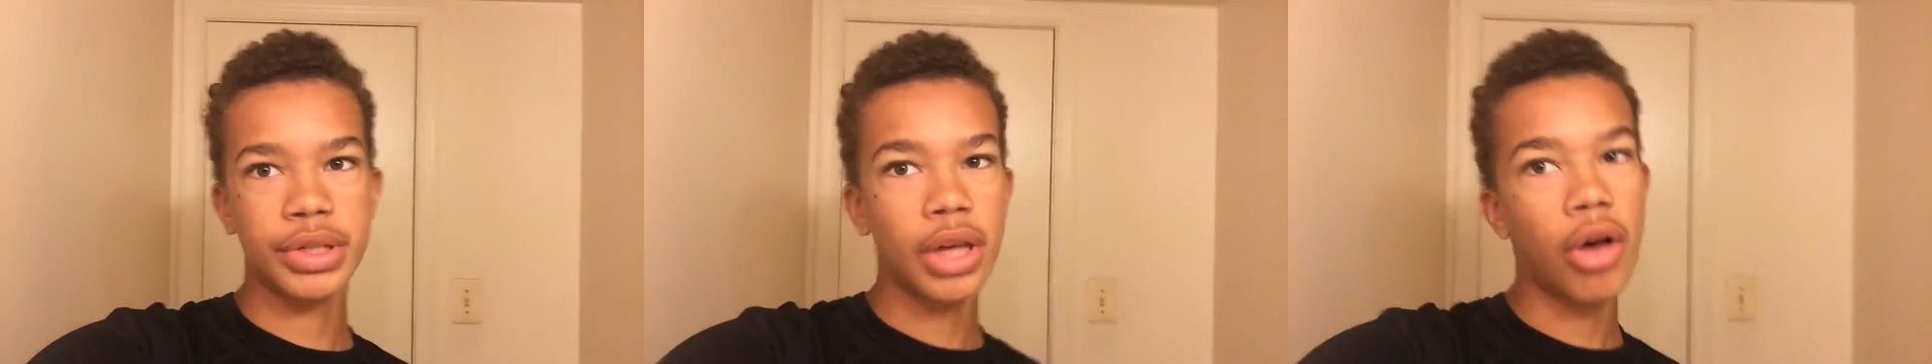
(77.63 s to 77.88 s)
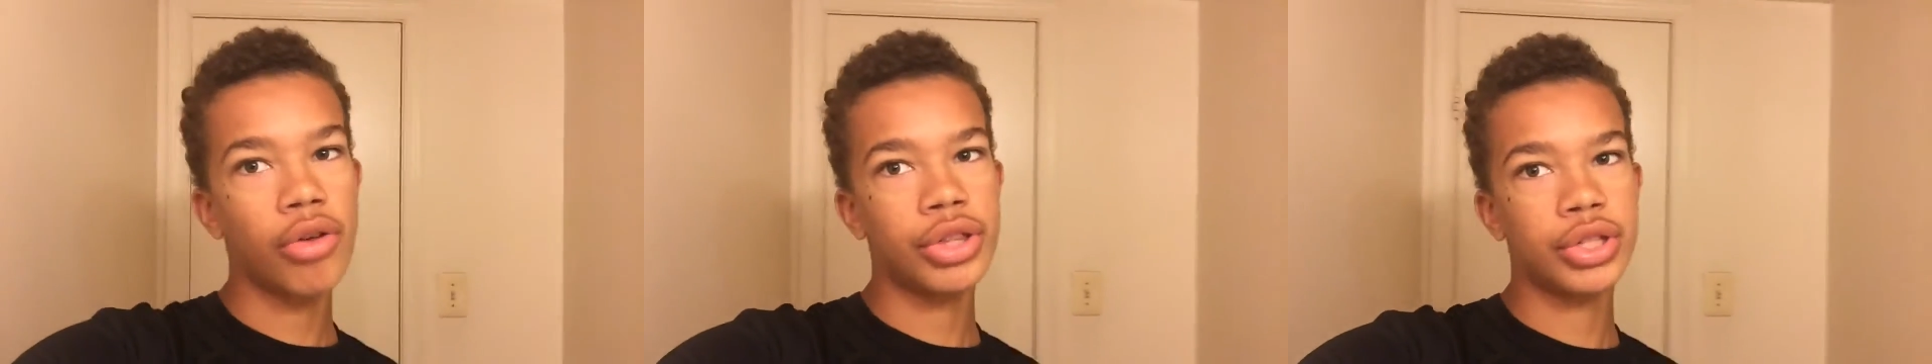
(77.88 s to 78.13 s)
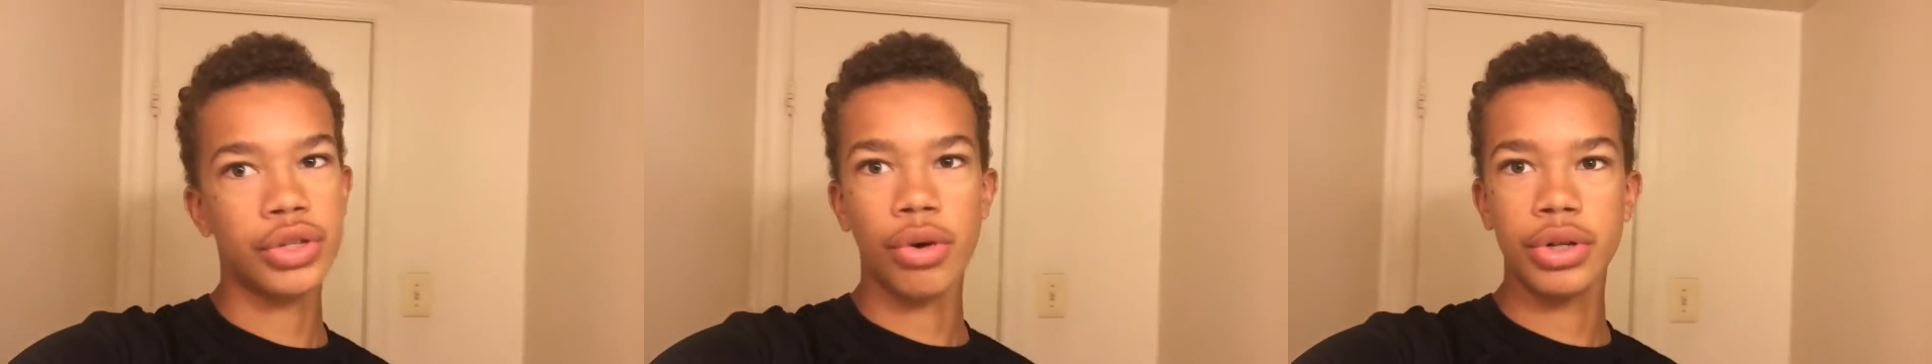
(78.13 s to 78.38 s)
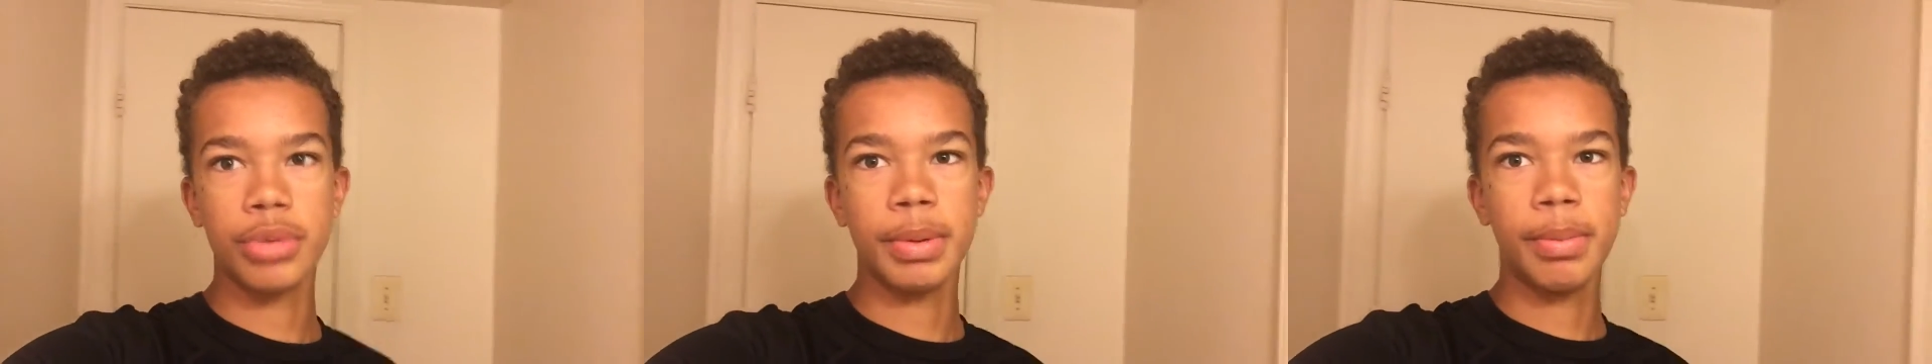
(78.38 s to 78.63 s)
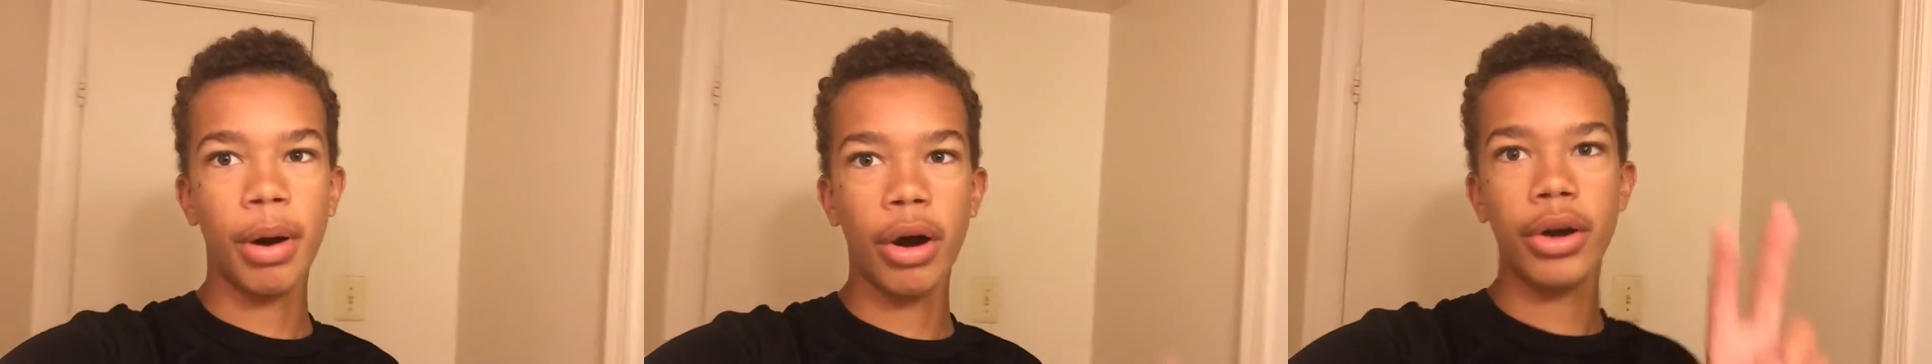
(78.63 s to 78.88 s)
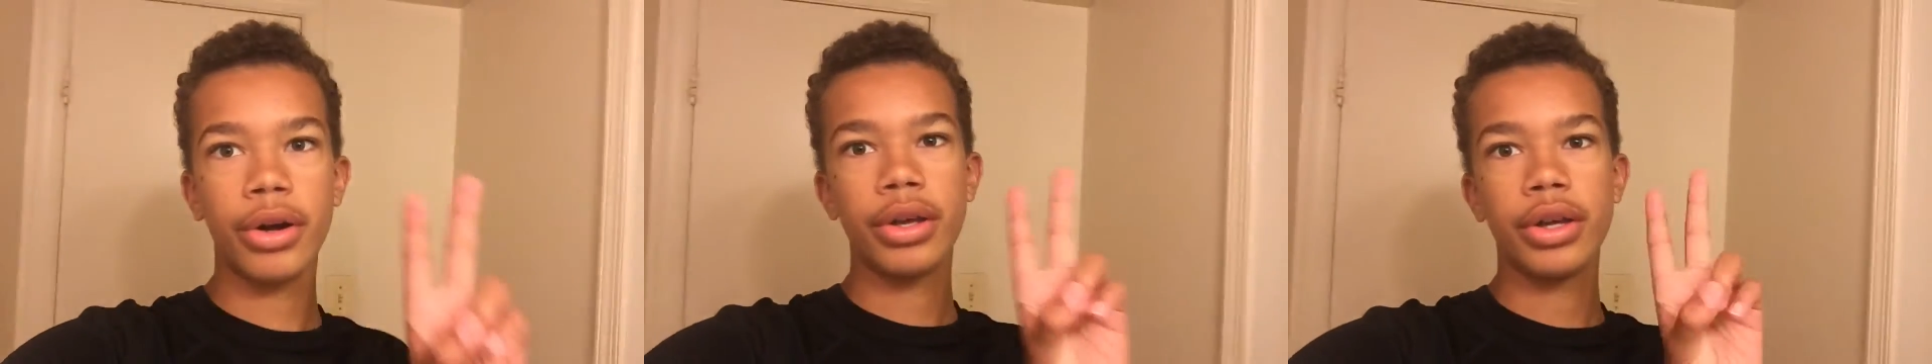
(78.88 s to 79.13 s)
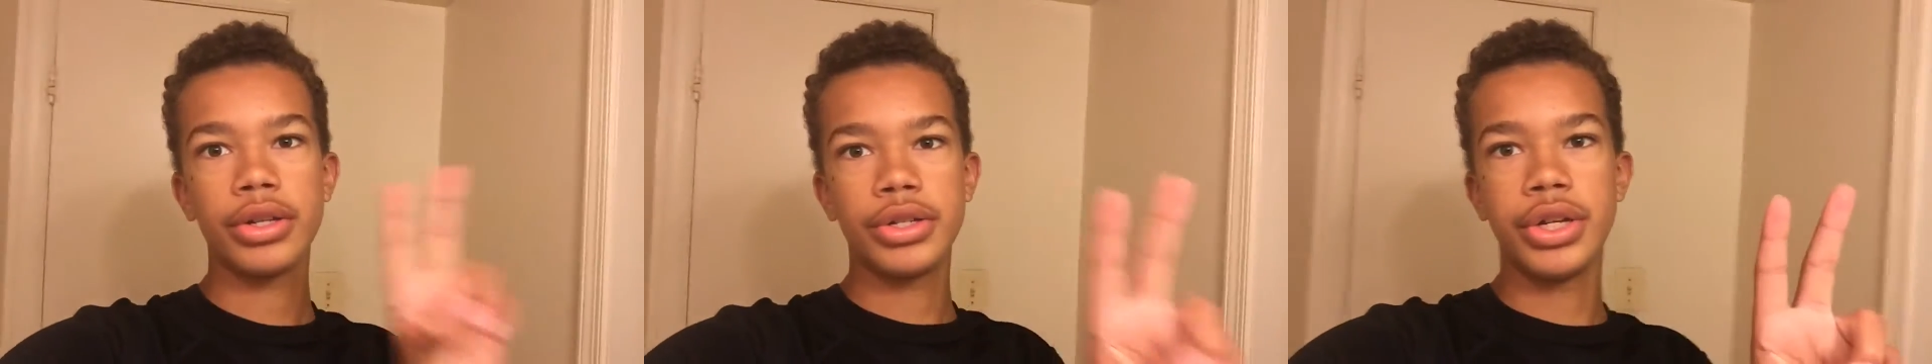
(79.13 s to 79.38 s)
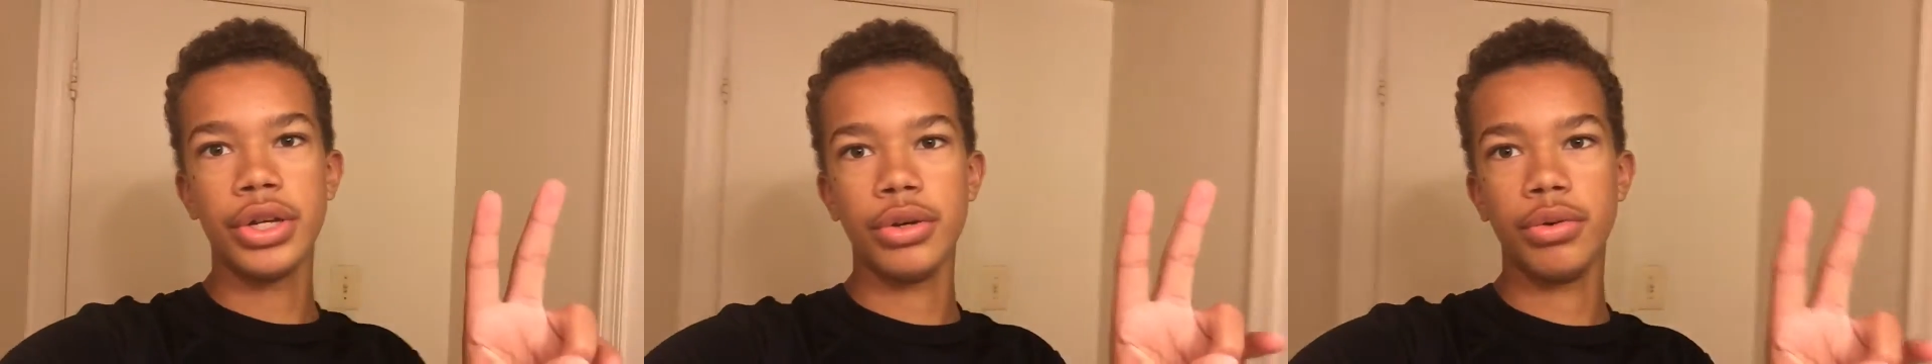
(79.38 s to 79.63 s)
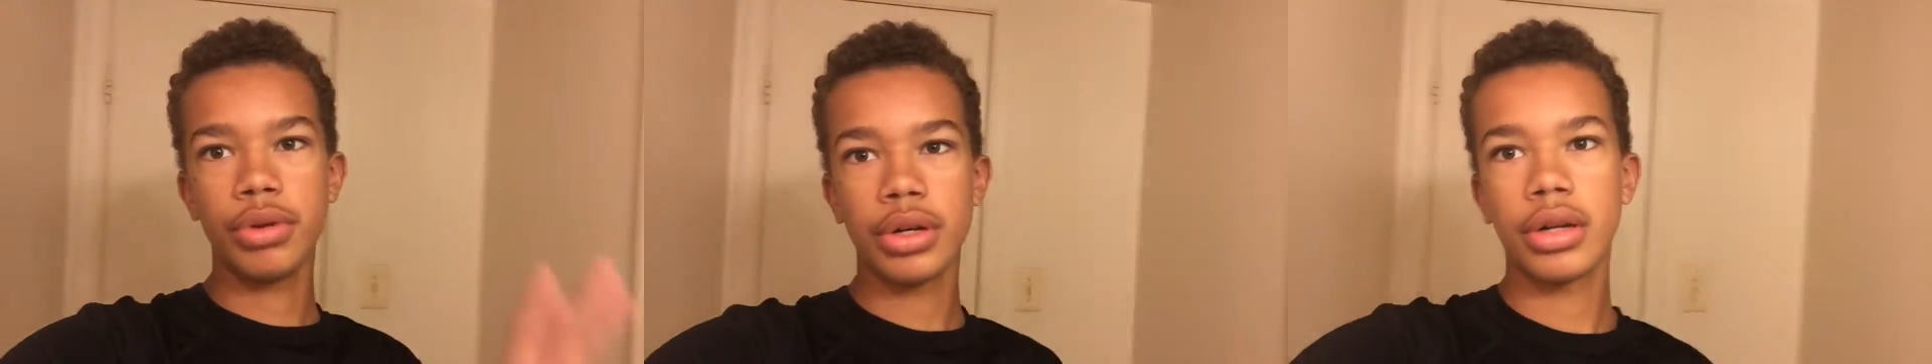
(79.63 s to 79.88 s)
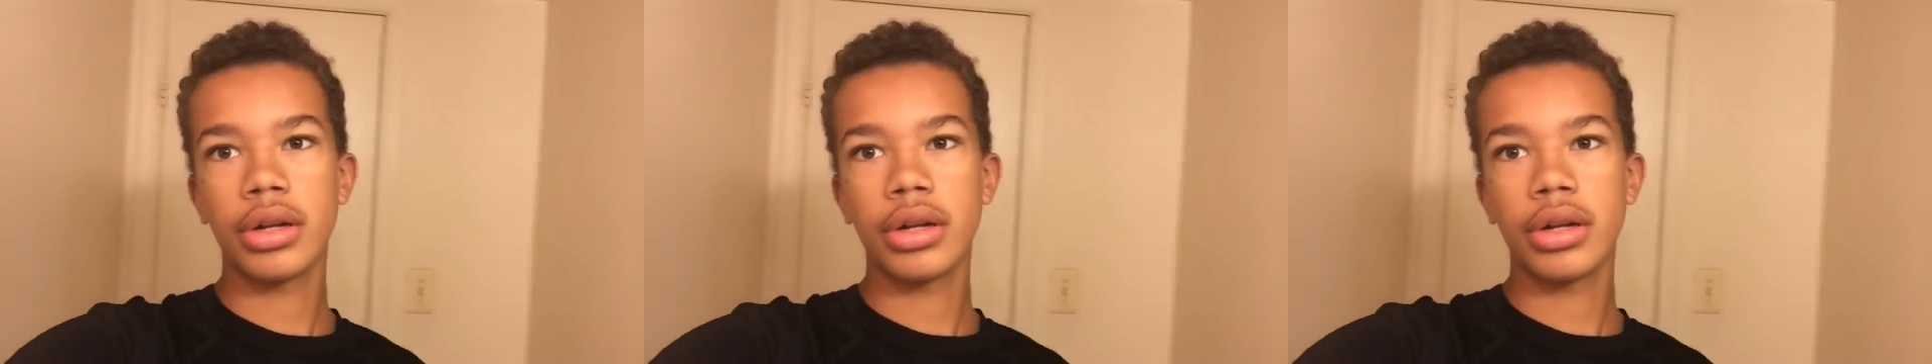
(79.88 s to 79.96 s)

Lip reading: So, this is going to be part two.